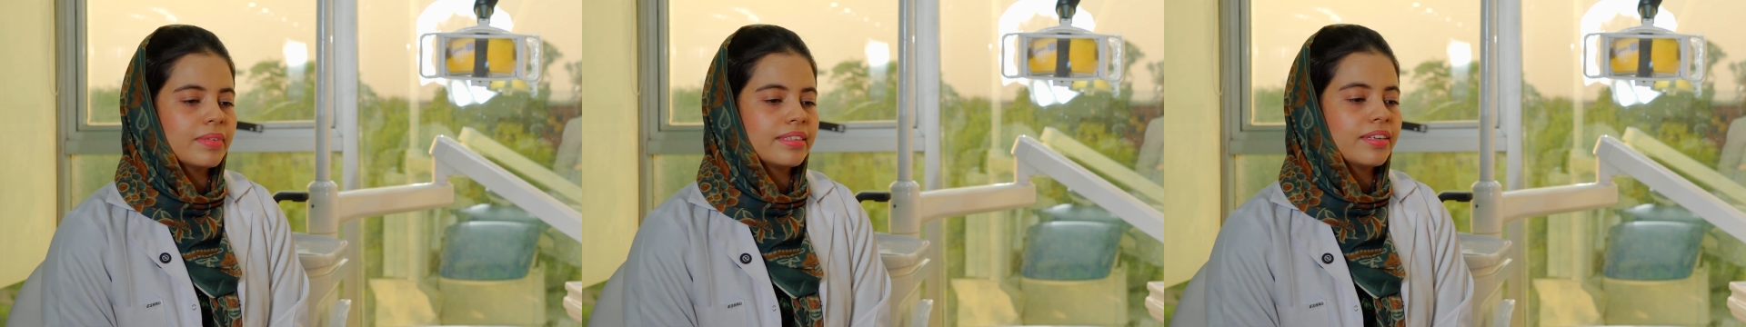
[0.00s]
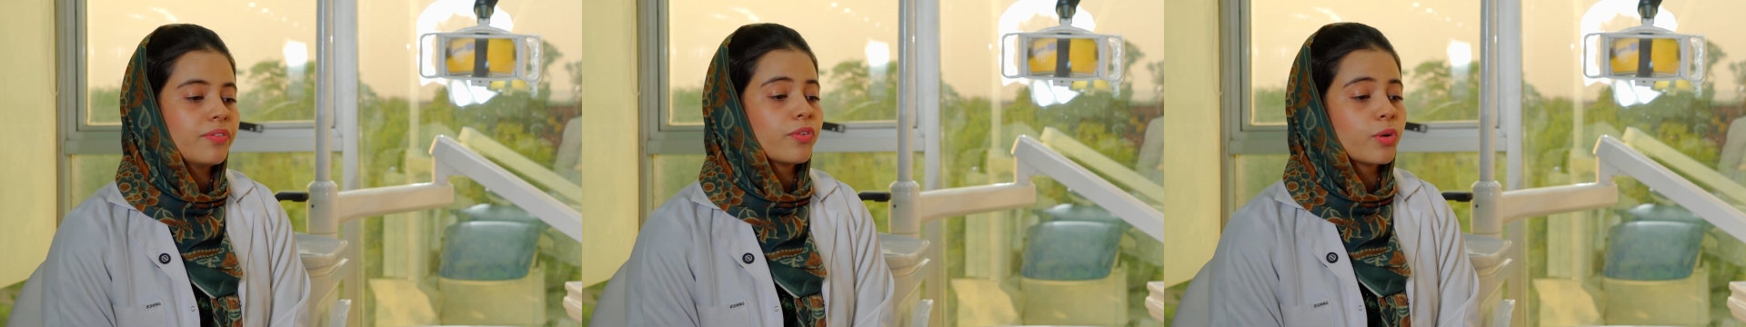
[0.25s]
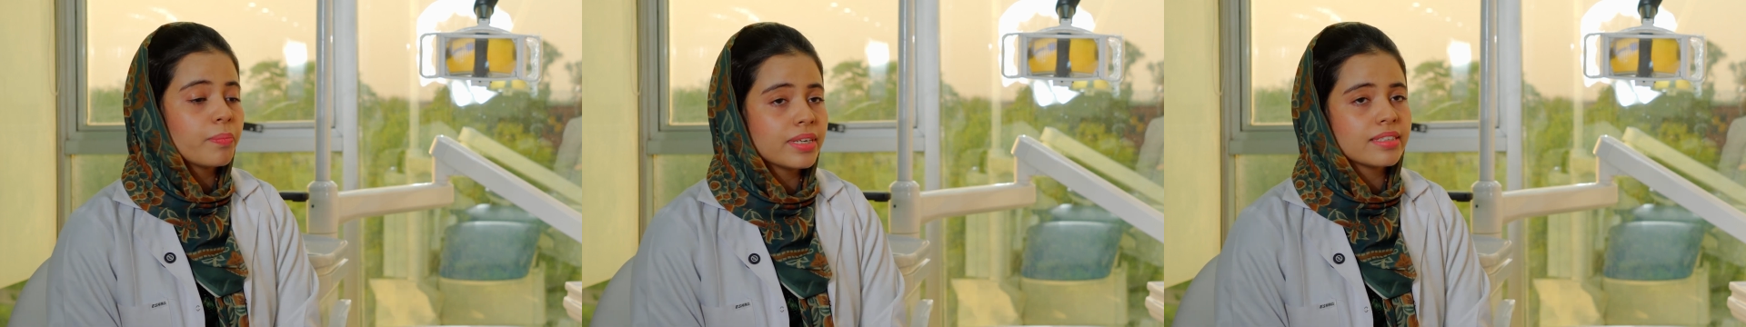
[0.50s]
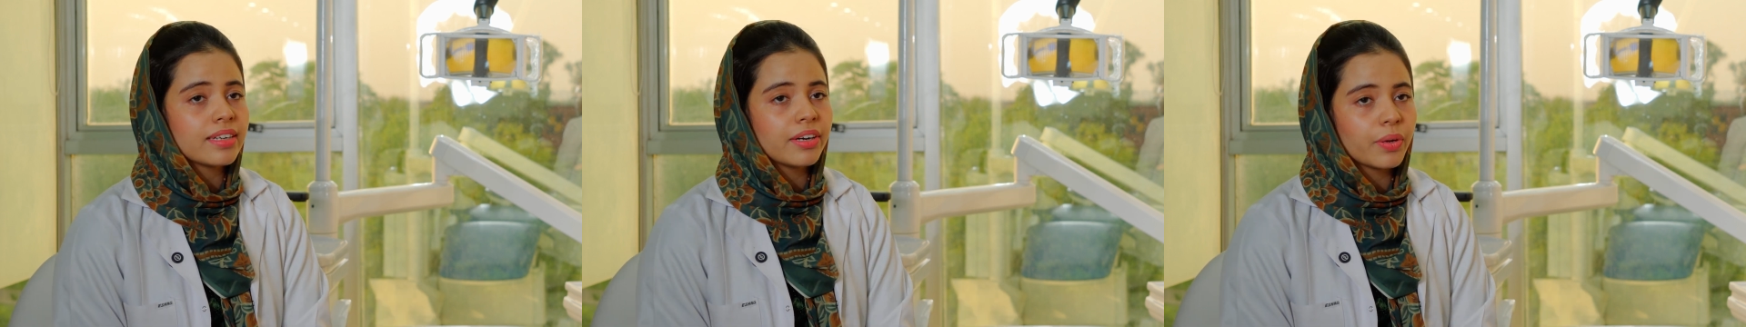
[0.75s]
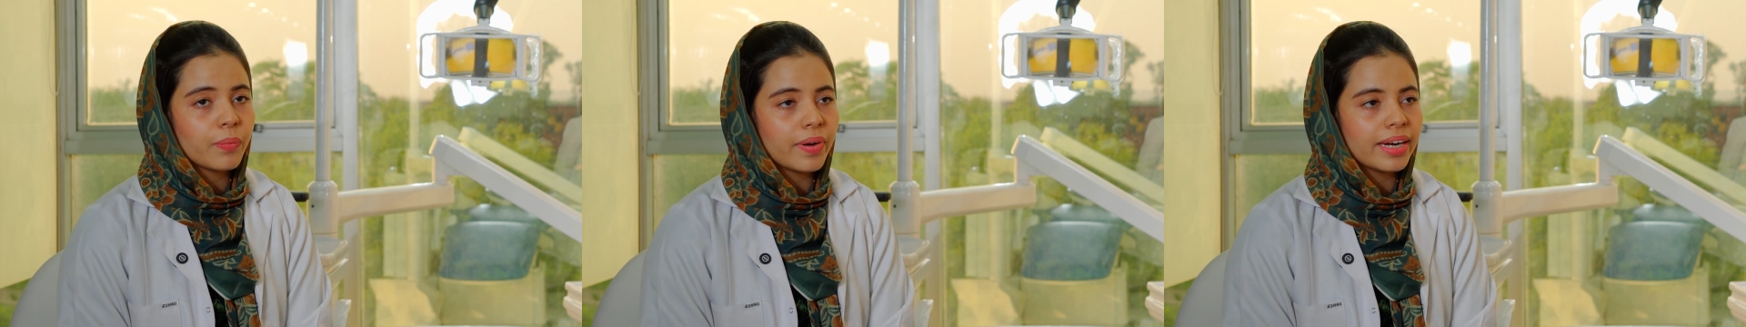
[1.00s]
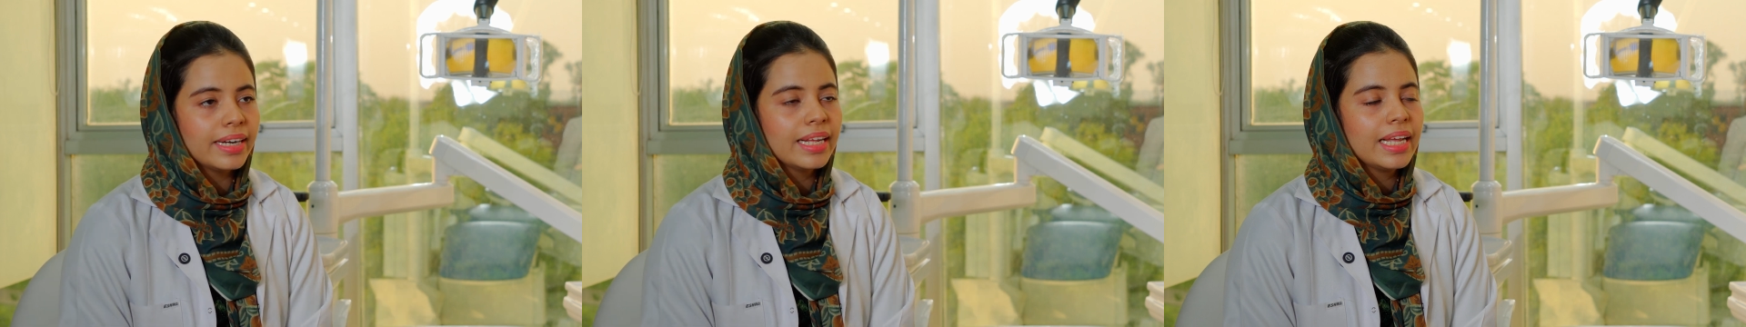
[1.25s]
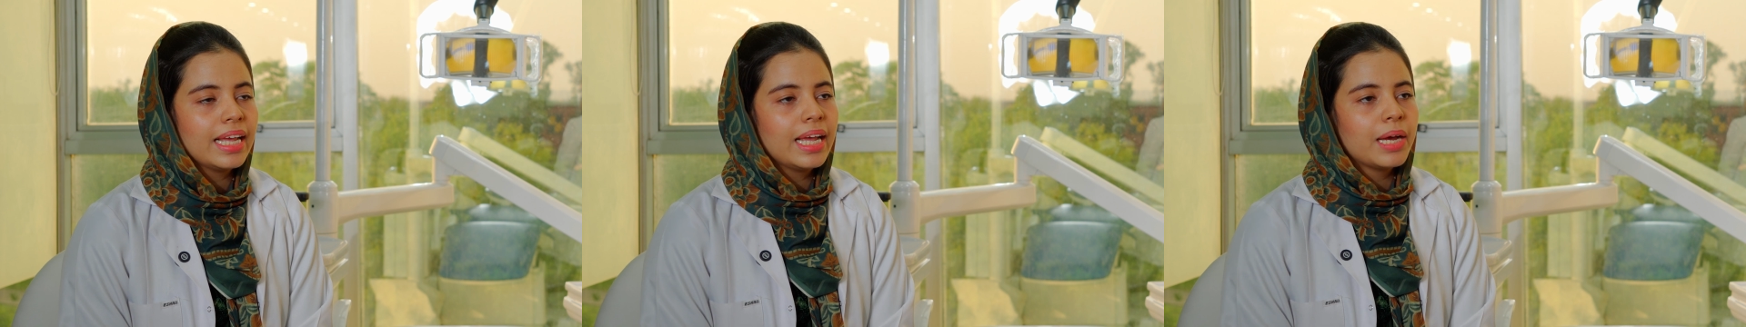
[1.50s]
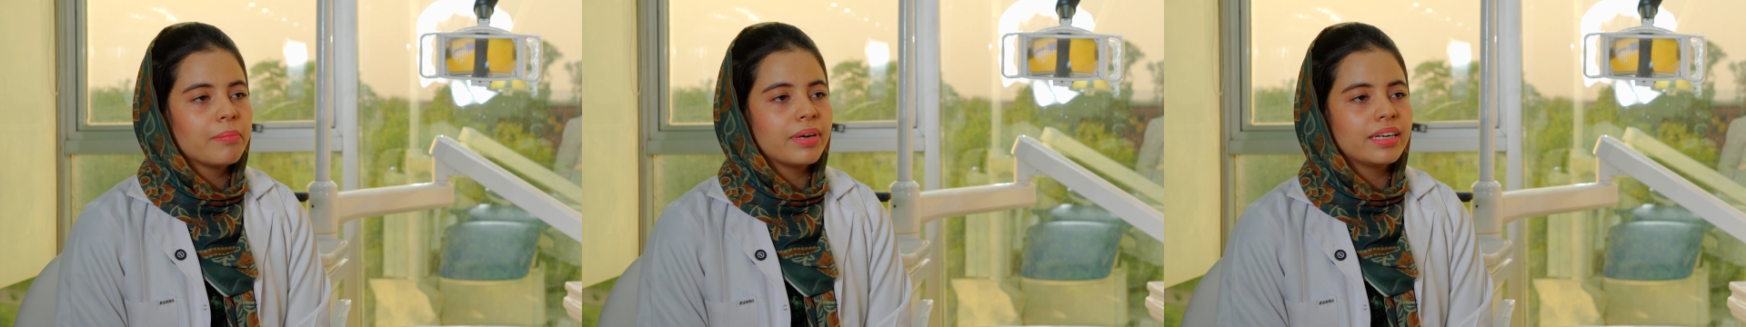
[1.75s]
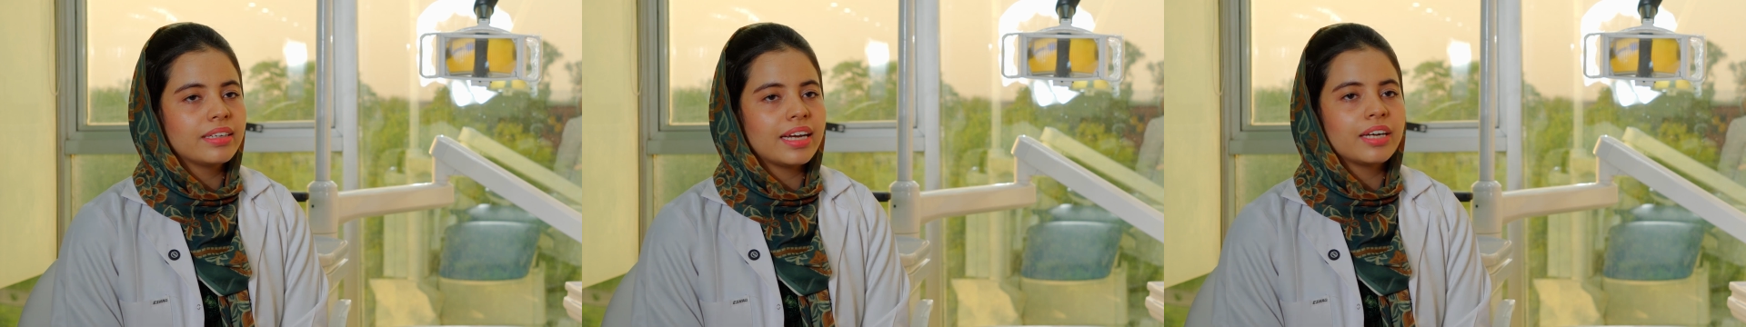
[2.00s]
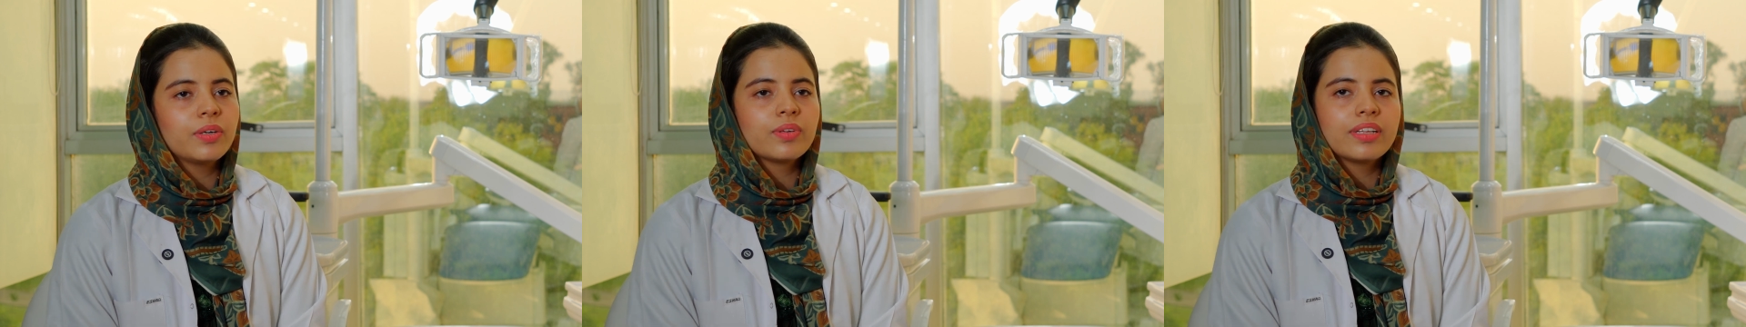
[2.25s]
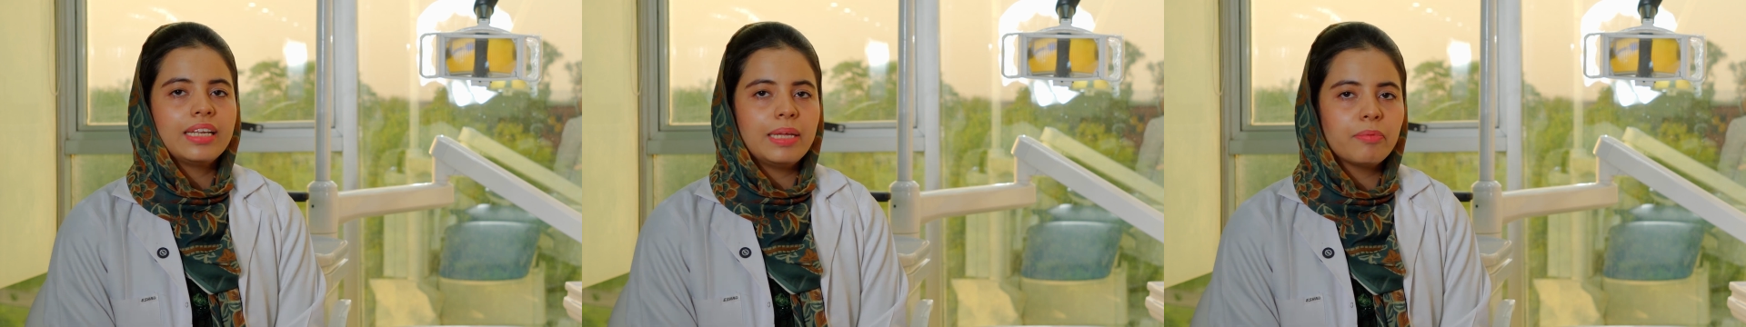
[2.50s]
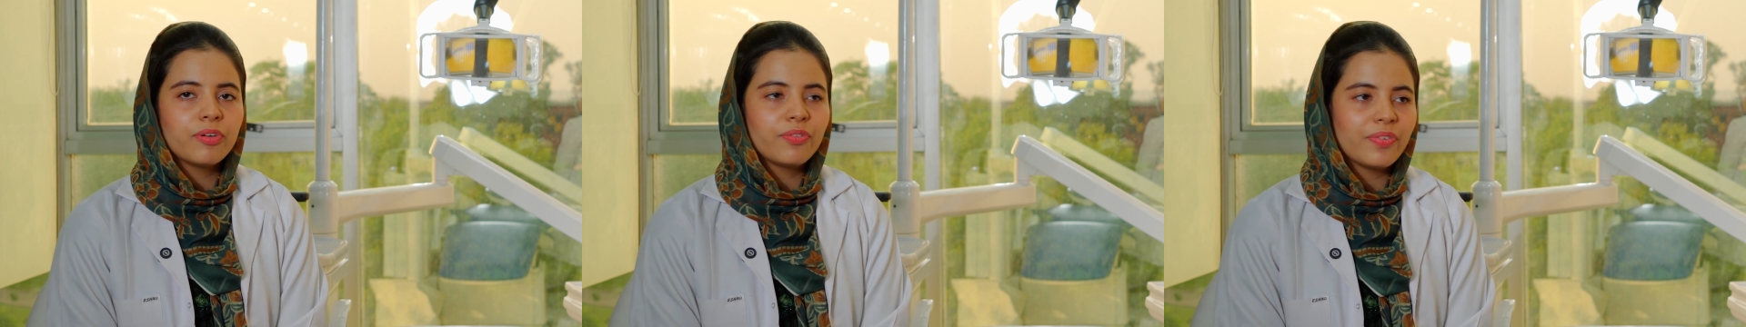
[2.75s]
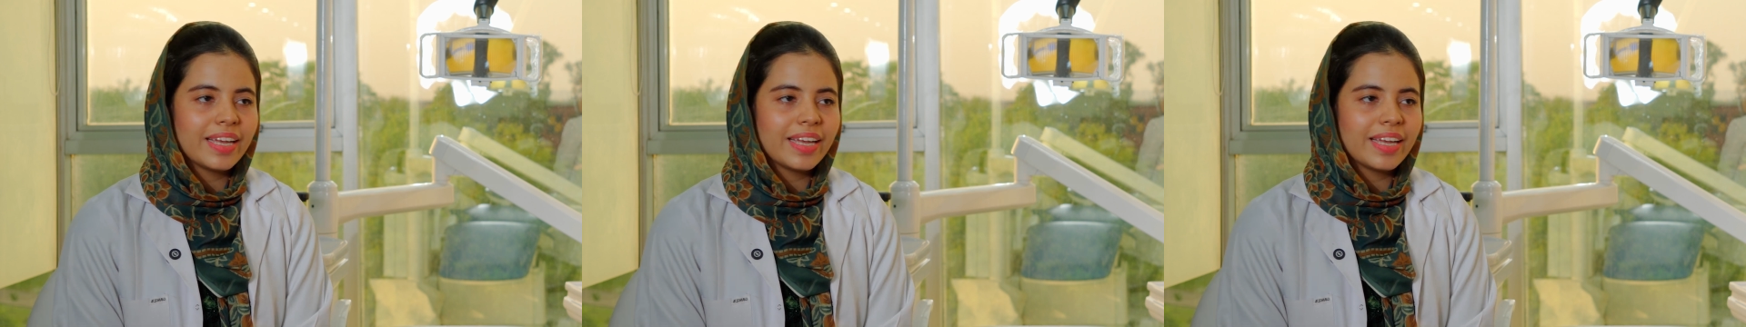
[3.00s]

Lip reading: They said 4 months are required, but I took the leap of